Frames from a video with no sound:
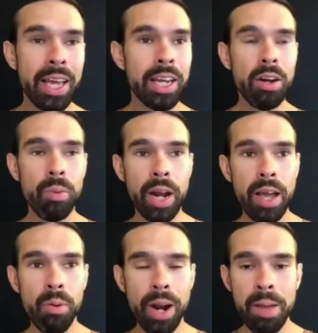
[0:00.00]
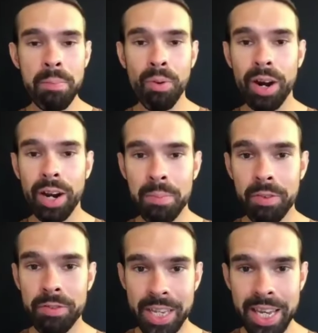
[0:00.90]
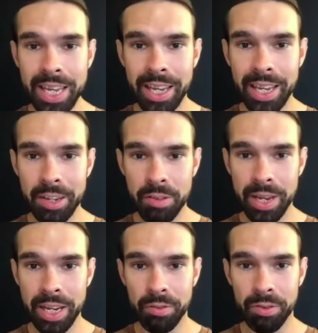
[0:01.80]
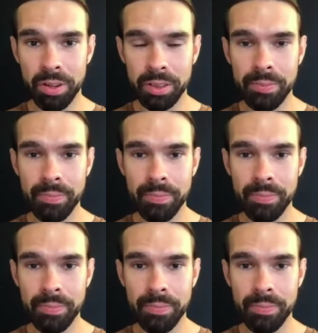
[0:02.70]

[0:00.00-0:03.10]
You know, when I pour a cup of tea, it's meaningful.